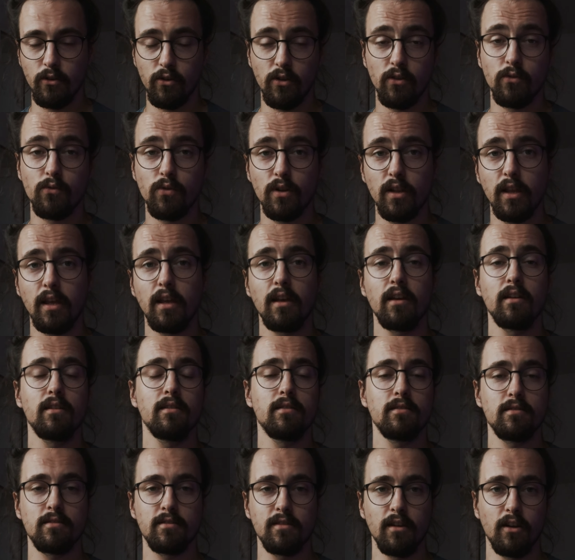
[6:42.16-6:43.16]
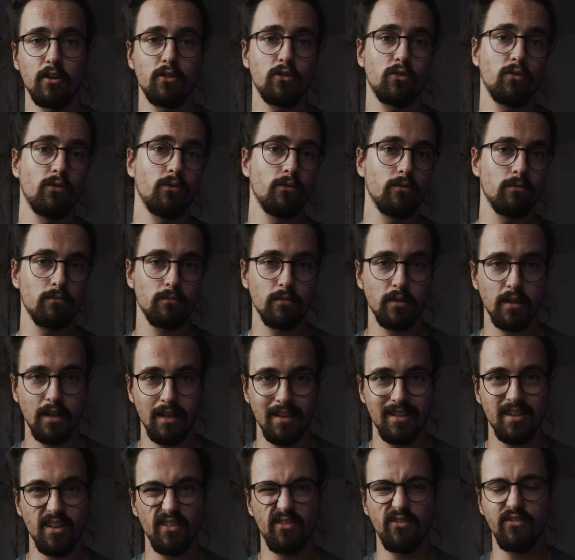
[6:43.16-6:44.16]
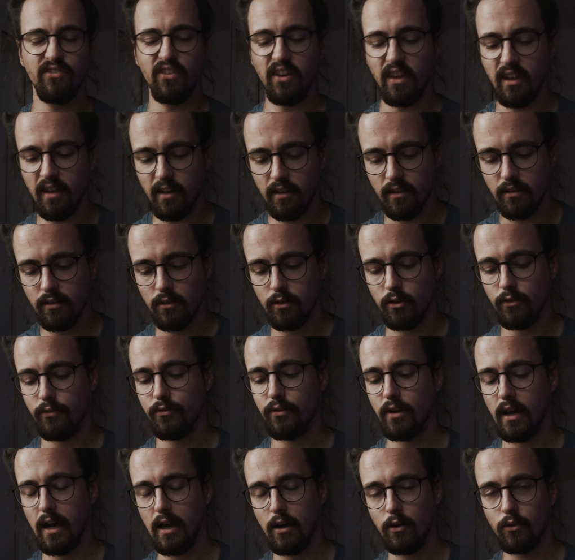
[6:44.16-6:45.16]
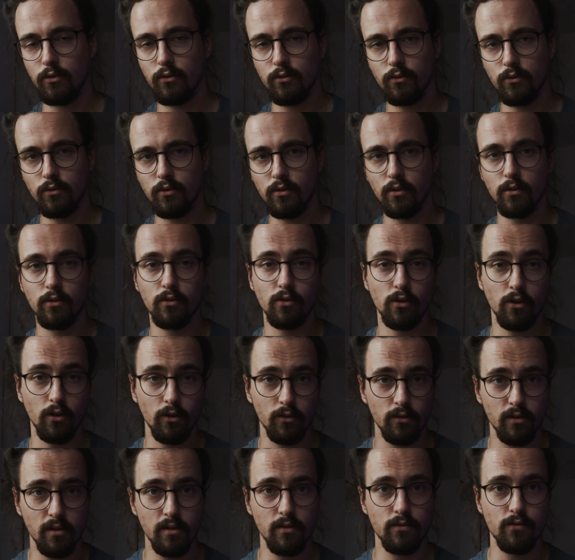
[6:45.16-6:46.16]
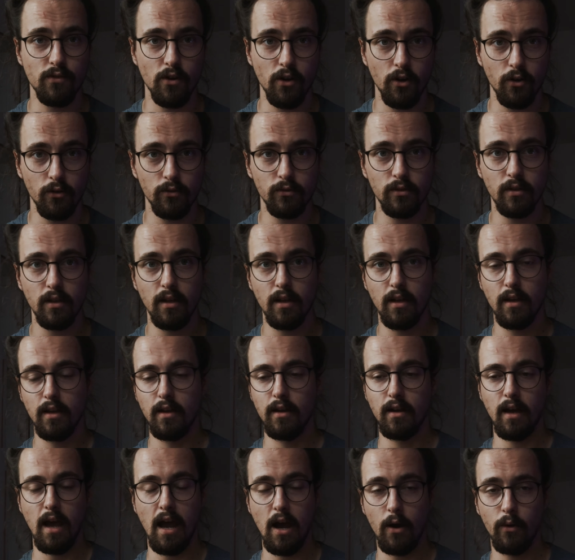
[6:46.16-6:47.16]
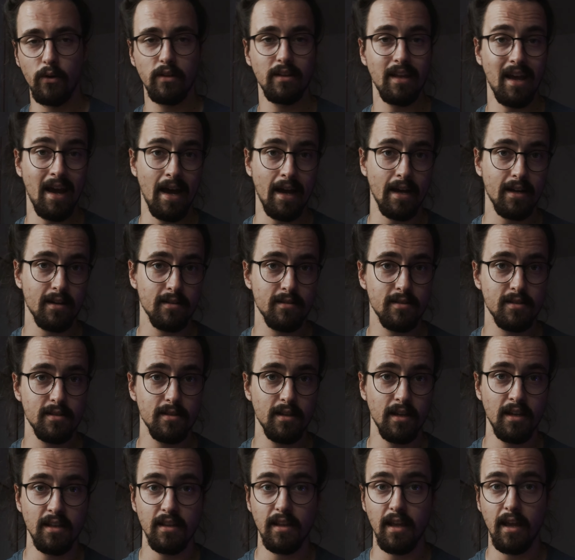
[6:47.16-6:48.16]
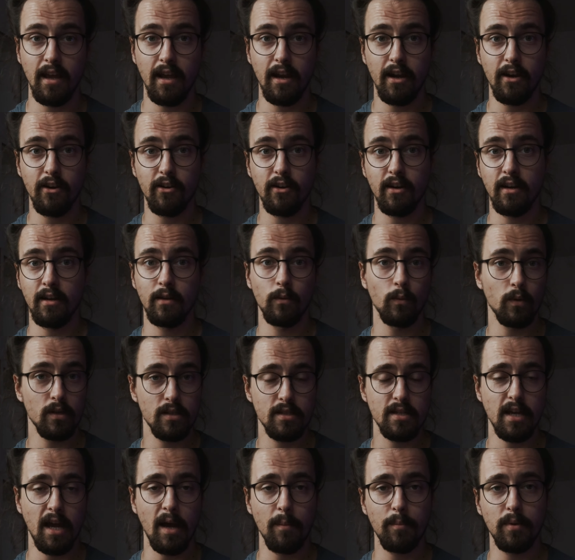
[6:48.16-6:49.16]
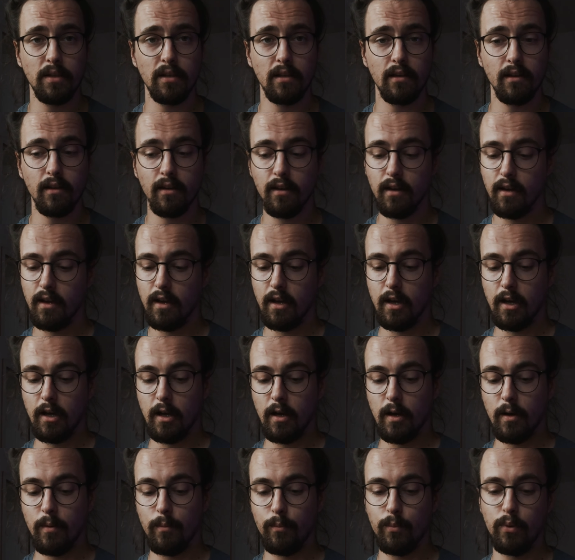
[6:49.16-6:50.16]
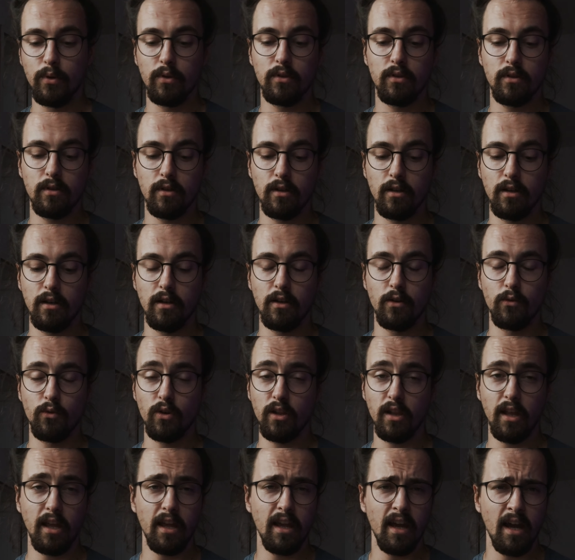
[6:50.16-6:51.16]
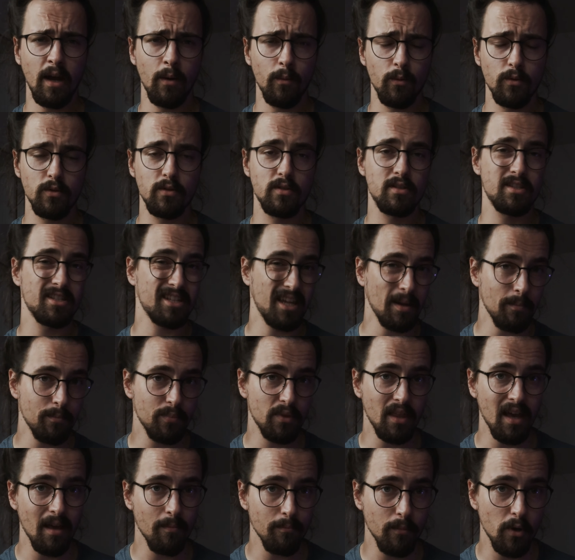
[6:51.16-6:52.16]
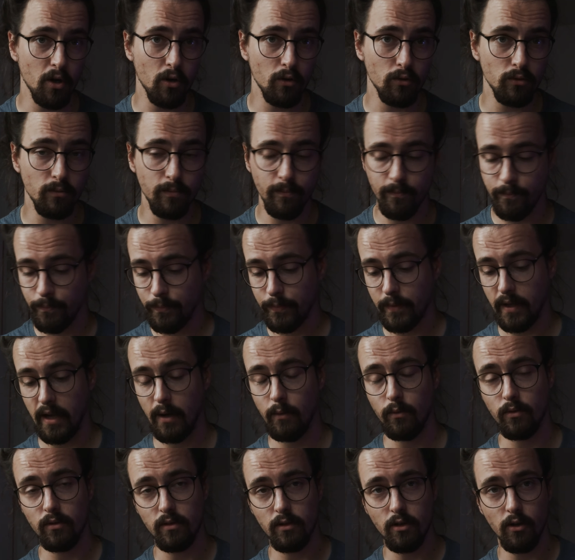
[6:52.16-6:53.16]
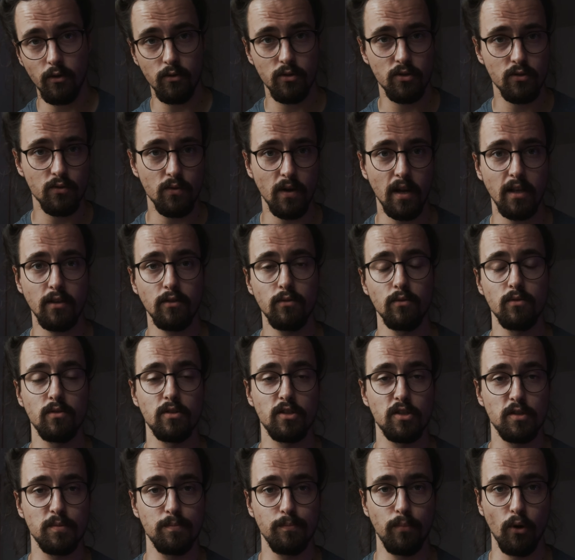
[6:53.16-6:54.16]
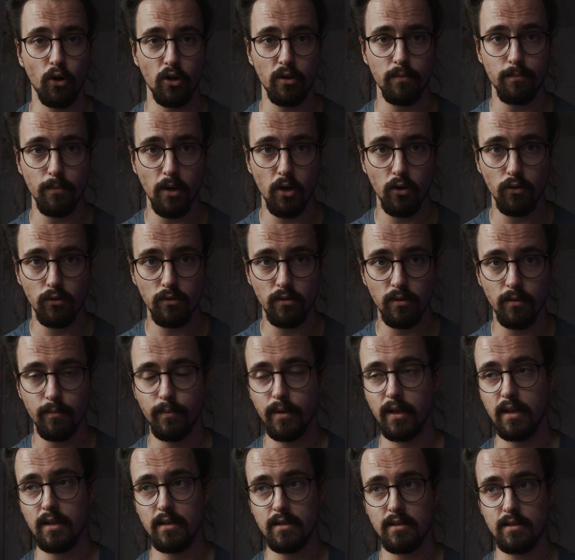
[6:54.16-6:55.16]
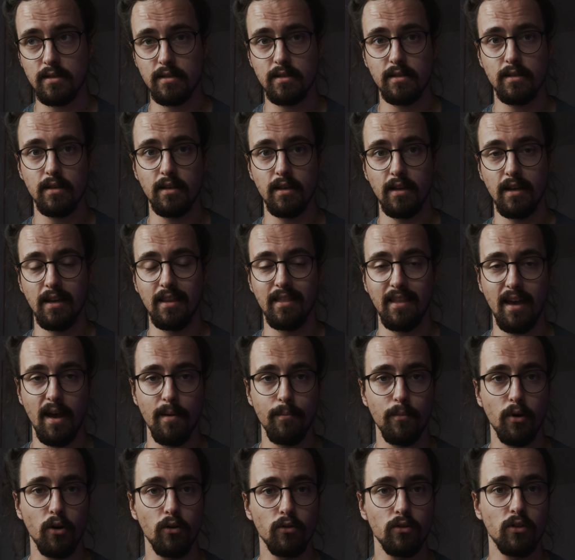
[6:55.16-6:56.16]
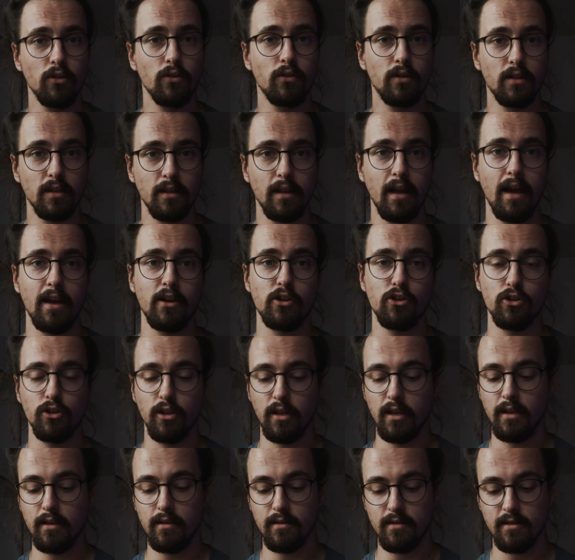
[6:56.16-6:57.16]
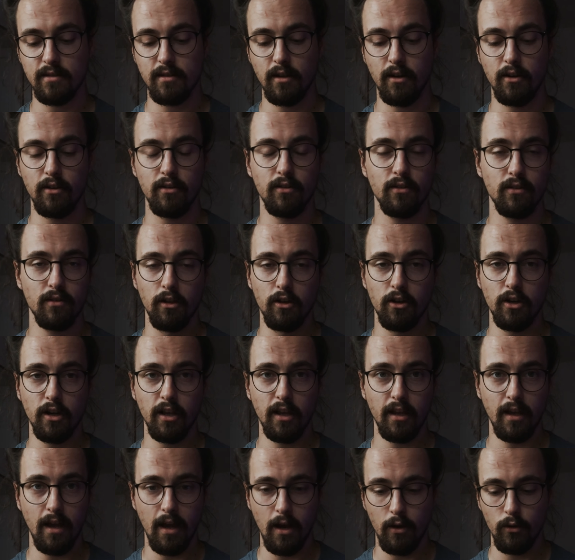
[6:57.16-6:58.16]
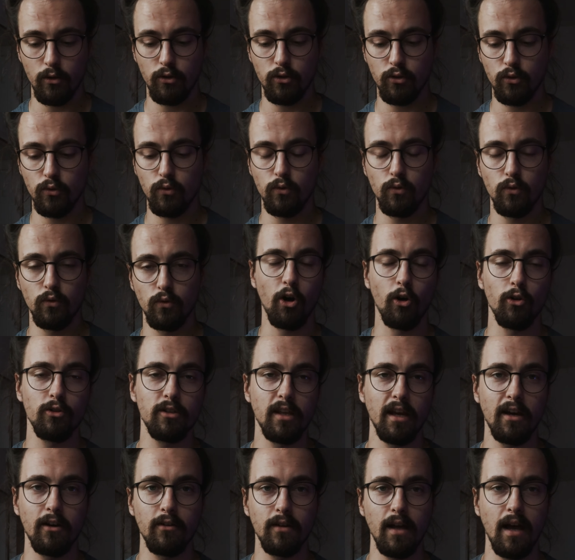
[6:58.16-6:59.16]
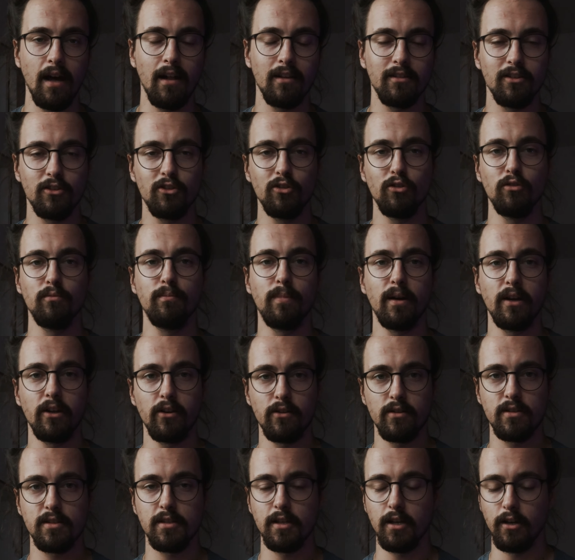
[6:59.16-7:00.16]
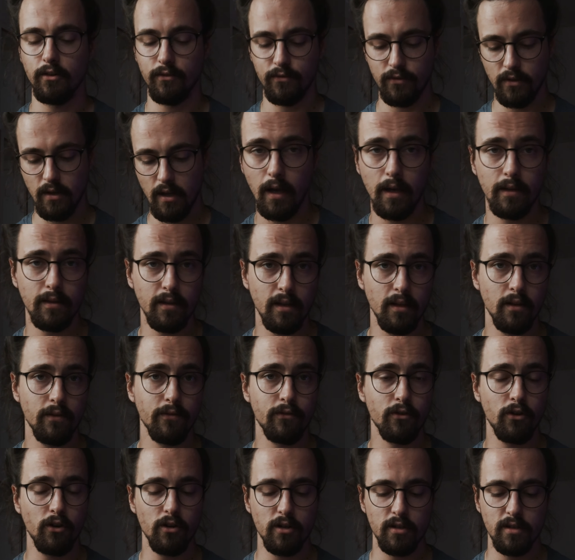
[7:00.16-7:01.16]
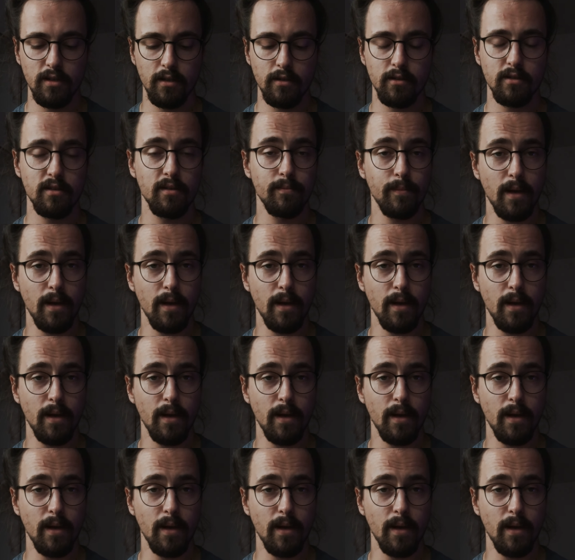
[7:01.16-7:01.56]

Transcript: really start to get the feel of how to control the drone, how it acts in air and what's happening. But really, I would skip that mode. I would go straight to sport mode, because in that mode you can actually start learning how to hold the altitude by yourself. And then of course there's